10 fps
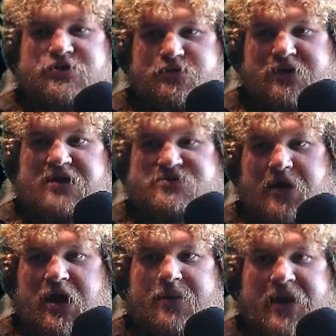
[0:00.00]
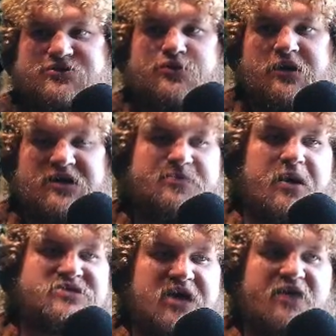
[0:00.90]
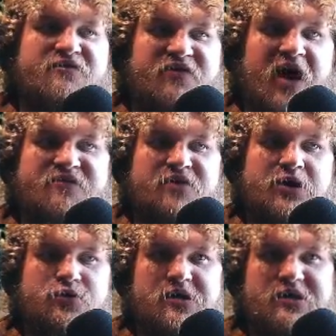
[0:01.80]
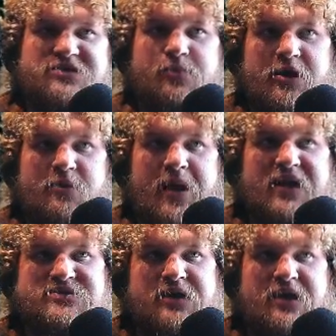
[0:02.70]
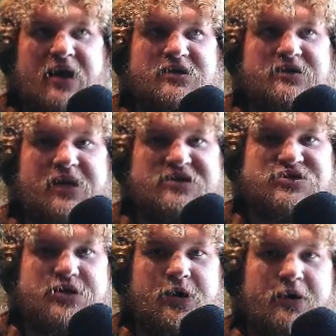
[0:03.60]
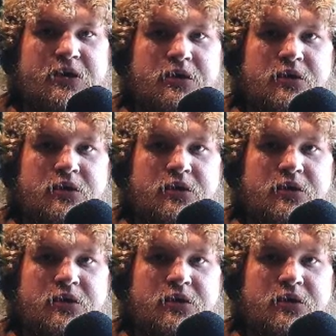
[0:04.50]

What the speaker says: the 2000 Battle Pass, you can expect to have 500 of these player packs like I did last year.